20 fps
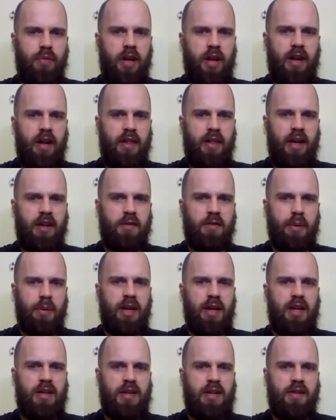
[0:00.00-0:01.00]
Yeah, I think it's
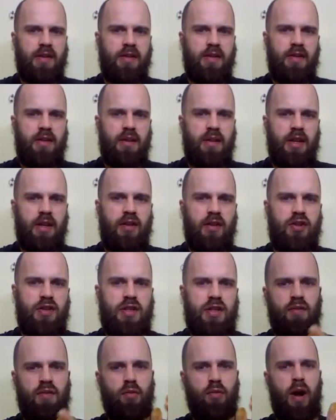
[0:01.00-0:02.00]
peaked. It's
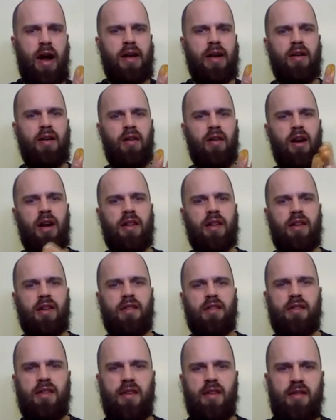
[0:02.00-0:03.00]
just riding along at
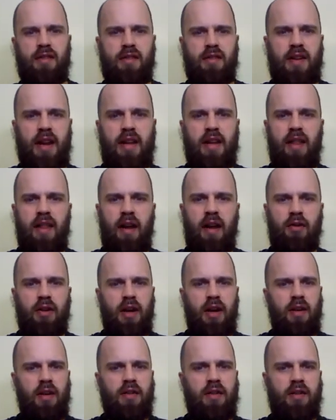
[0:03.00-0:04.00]
this steady level
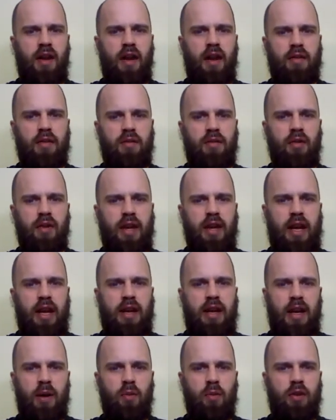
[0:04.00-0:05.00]
here. It's not really
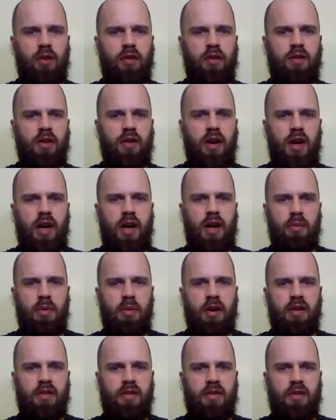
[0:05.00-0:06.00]
getting any worse,
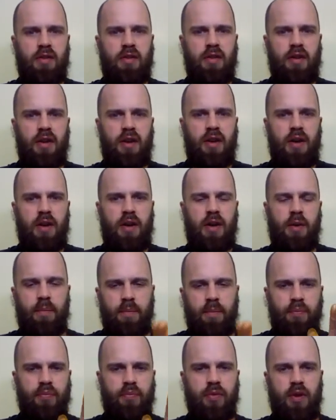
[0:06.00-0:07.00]
but it's
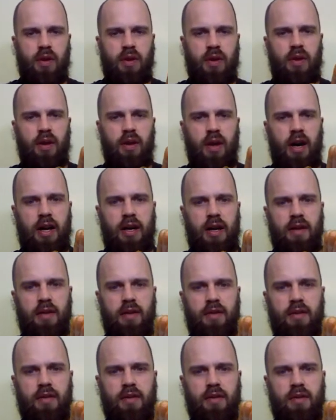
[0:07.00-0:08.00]
kind of
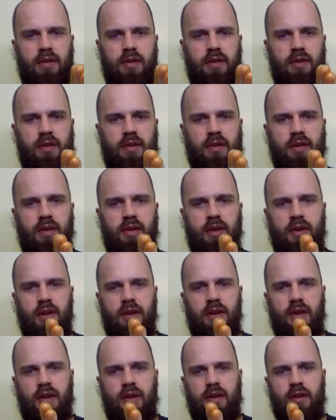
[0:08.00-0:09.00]

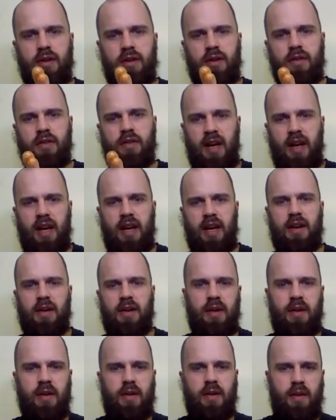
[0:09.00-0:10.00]

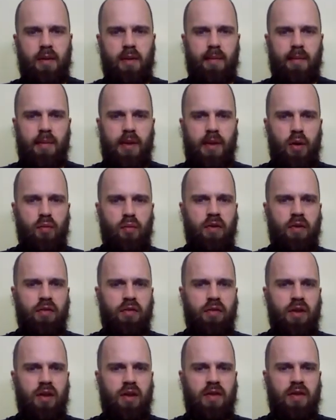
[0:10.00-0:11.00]
staying
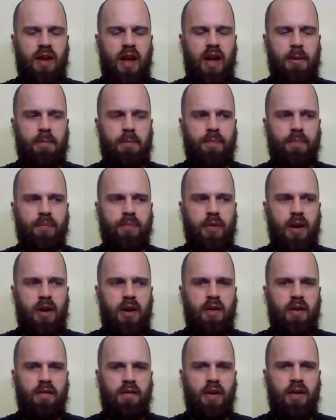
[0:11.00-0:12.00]
roughly the same.
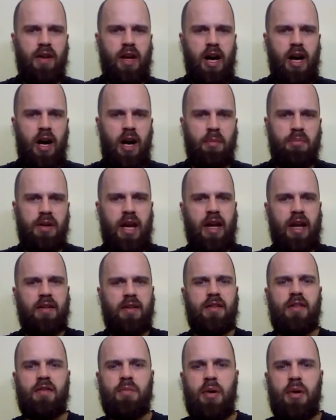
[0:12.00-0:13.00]
Fairly
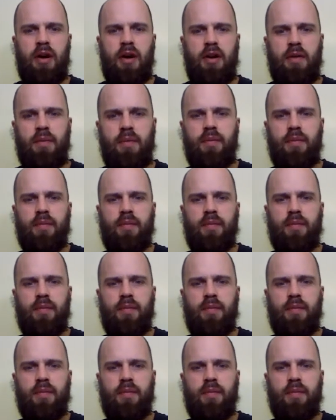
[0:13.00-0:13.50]
comprehensive burn.